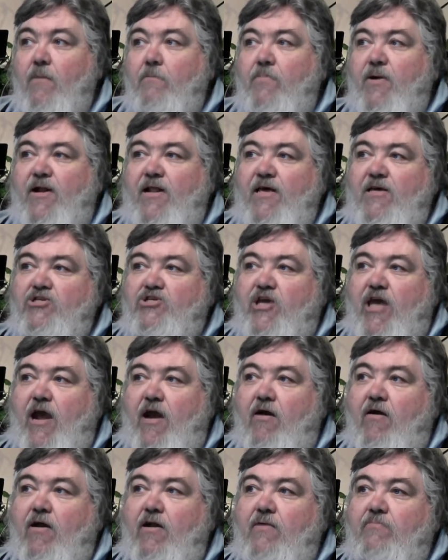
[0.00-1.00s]
but he's
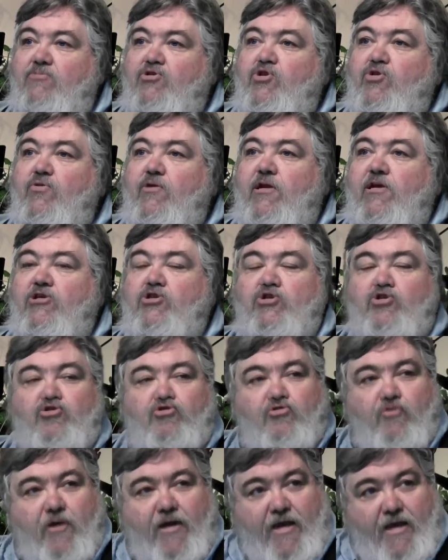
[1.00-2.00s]
carried them to an
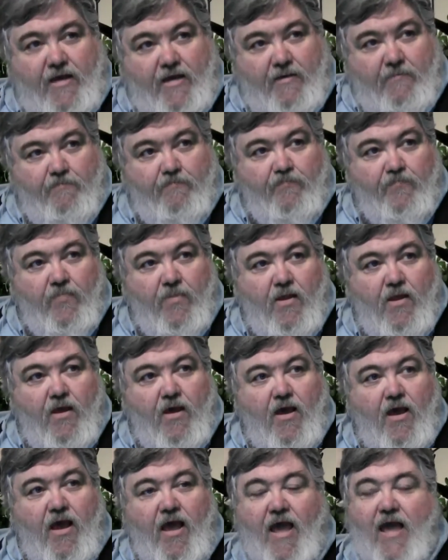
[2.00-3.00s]
extreme
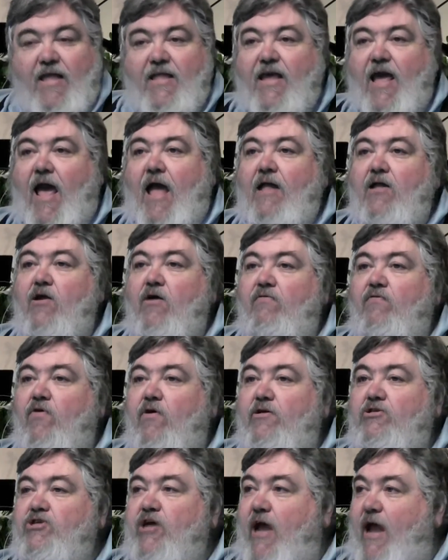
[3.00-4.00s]
and gotten over
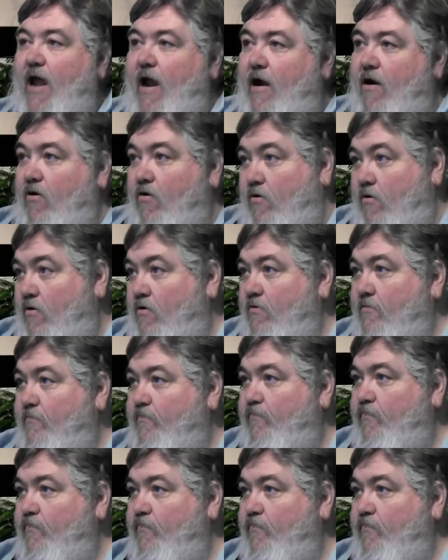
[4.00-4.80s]
into error.